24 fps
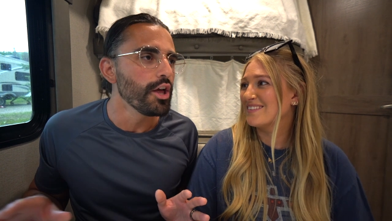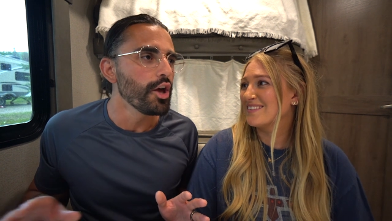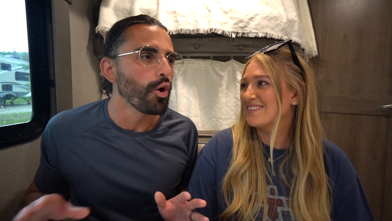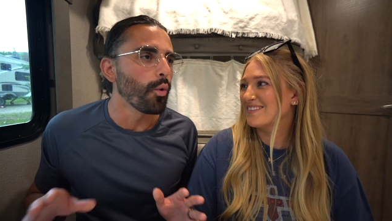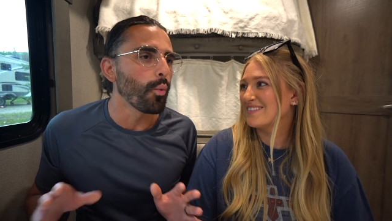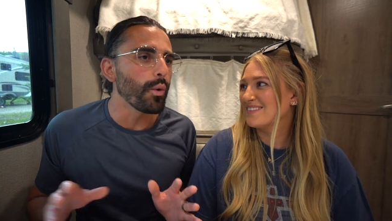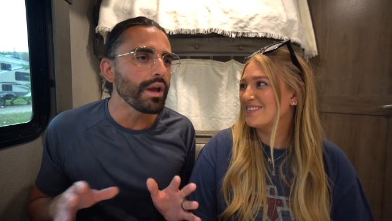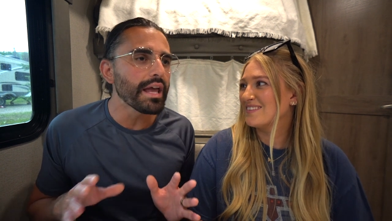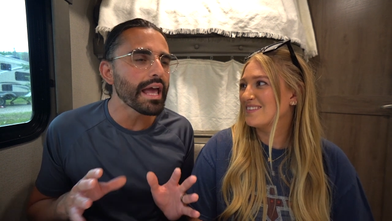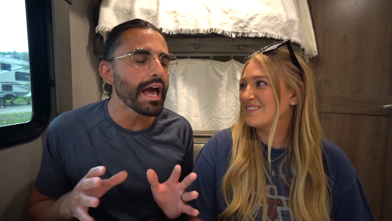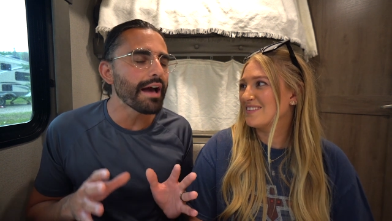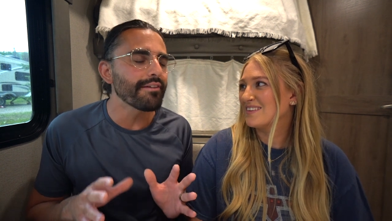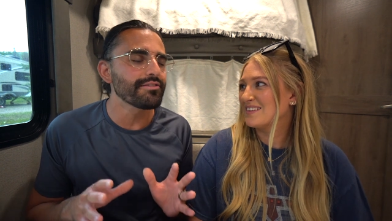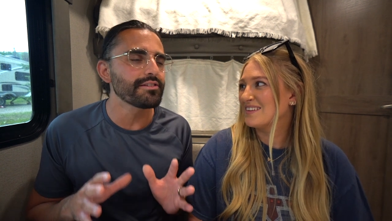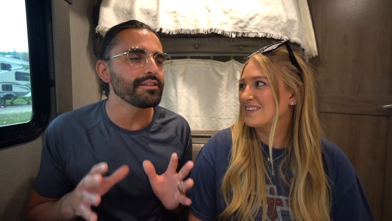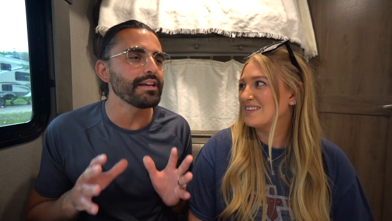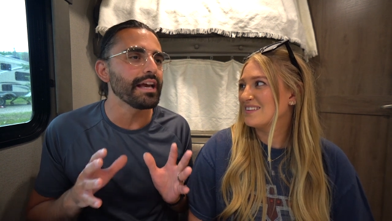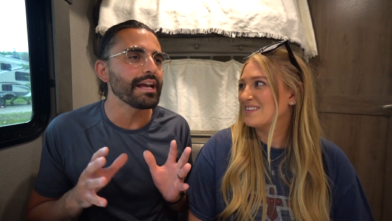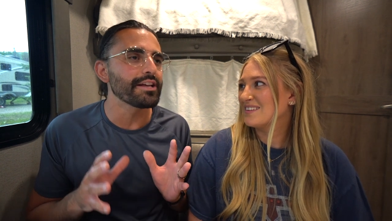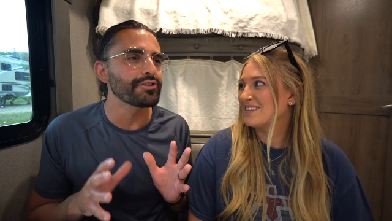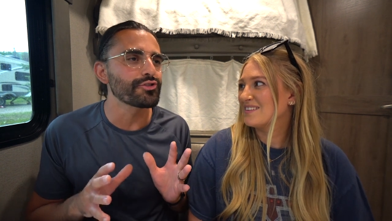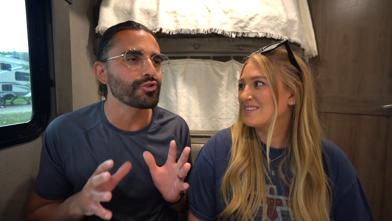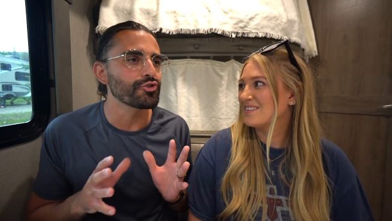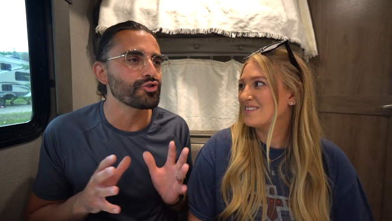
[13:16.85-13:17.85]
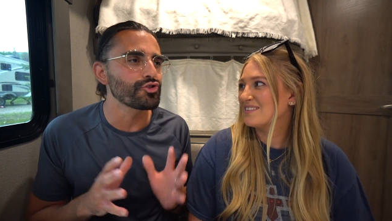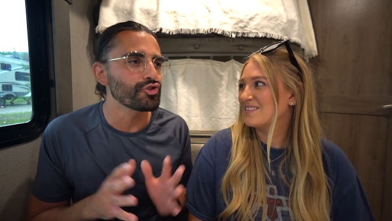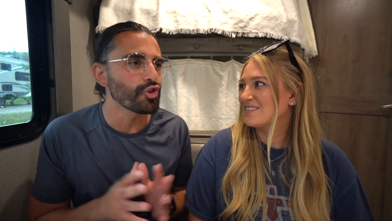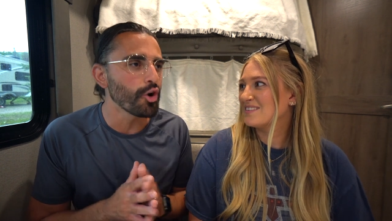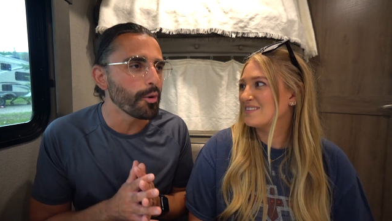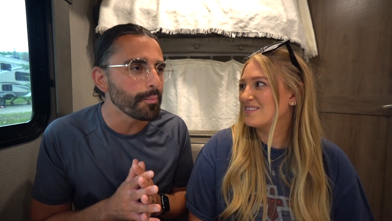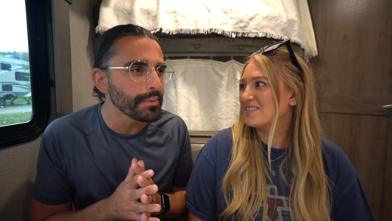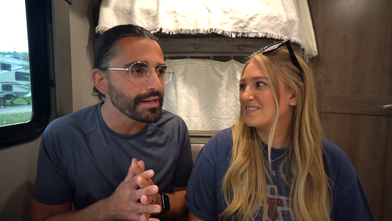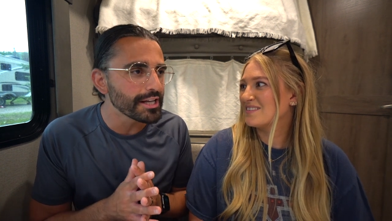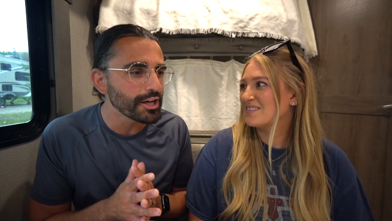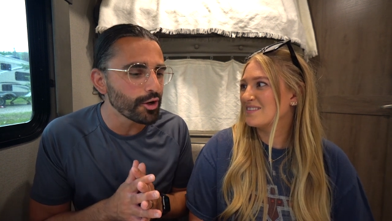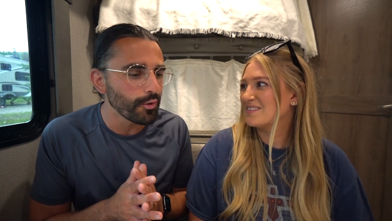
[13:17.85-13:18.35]
Speaker 1: We have to answer so
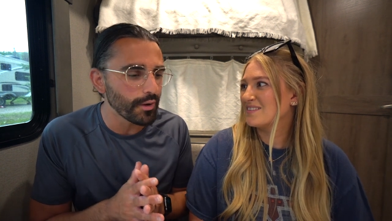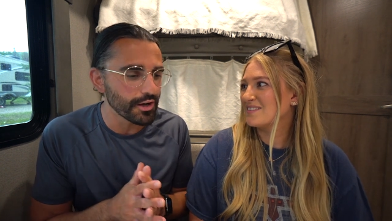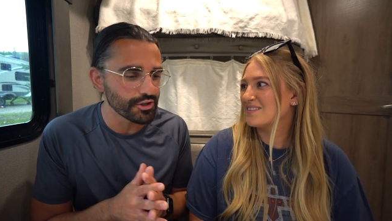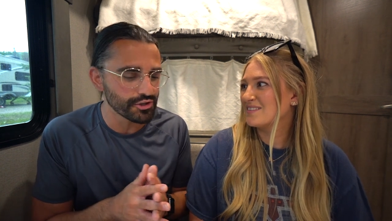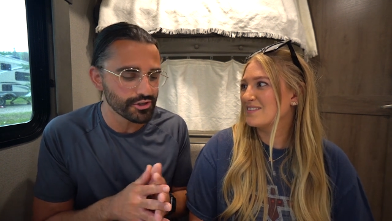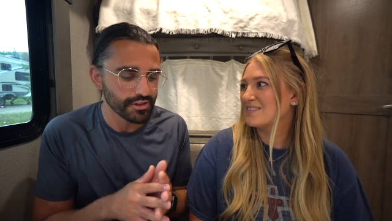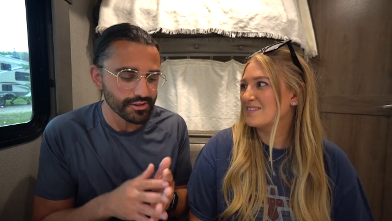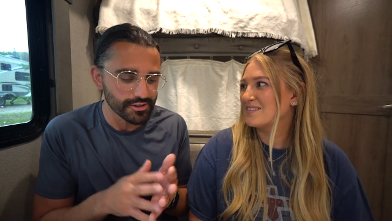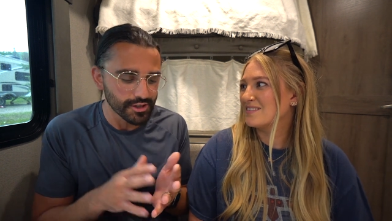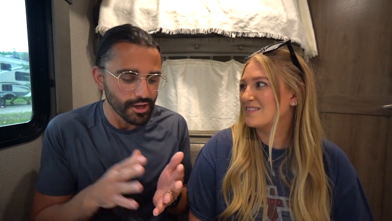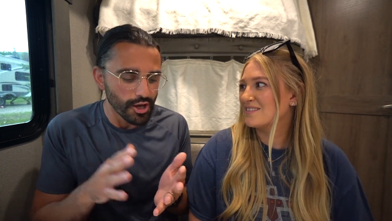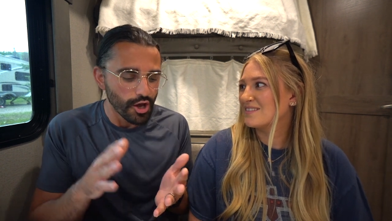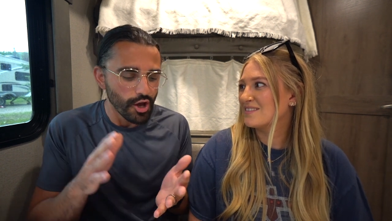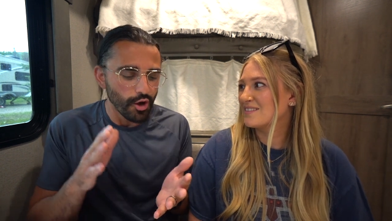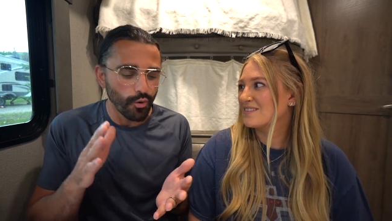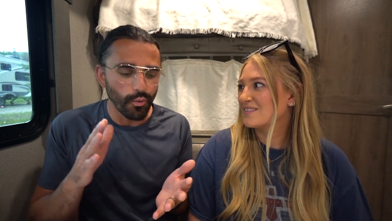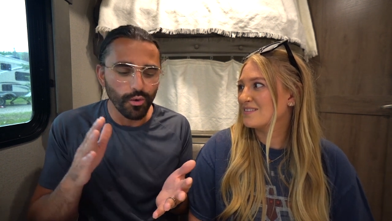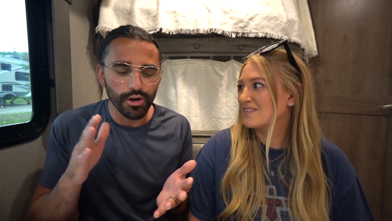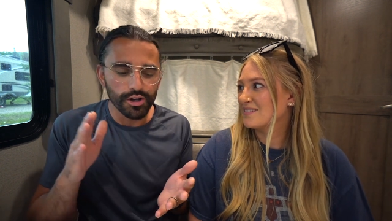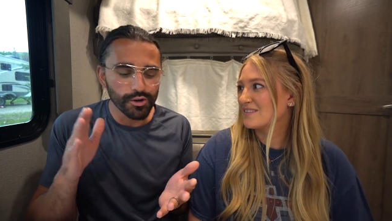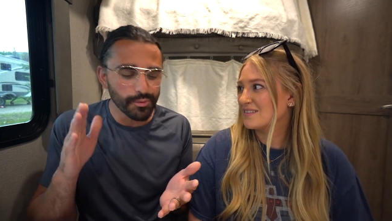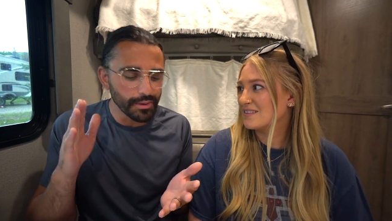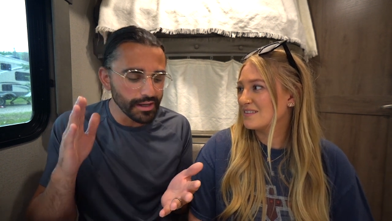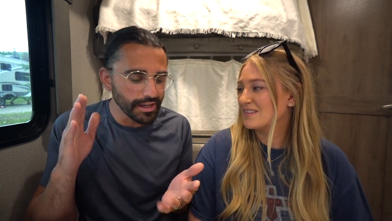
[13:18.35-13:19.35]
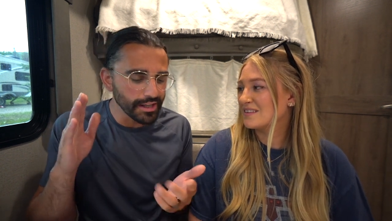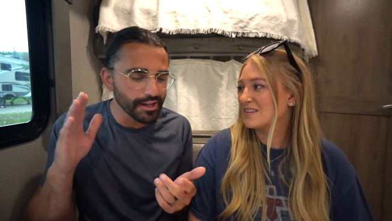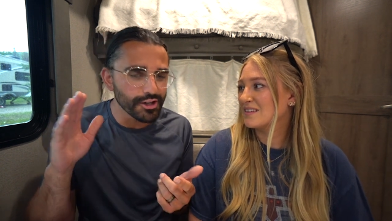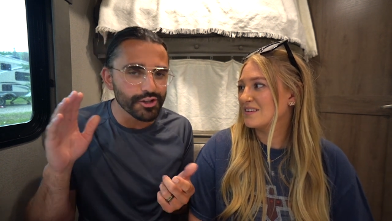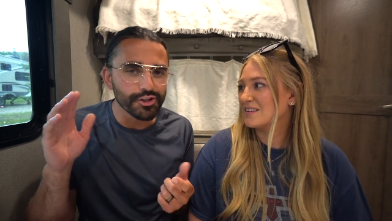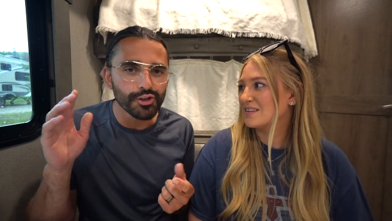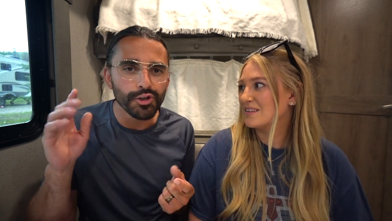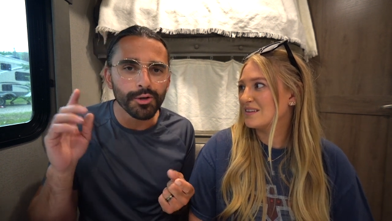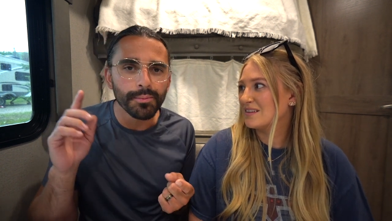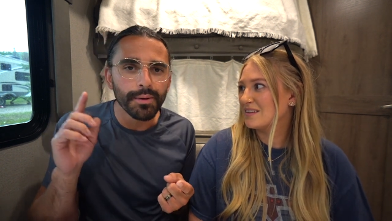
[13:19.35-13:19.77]
many questions. What are we gonna do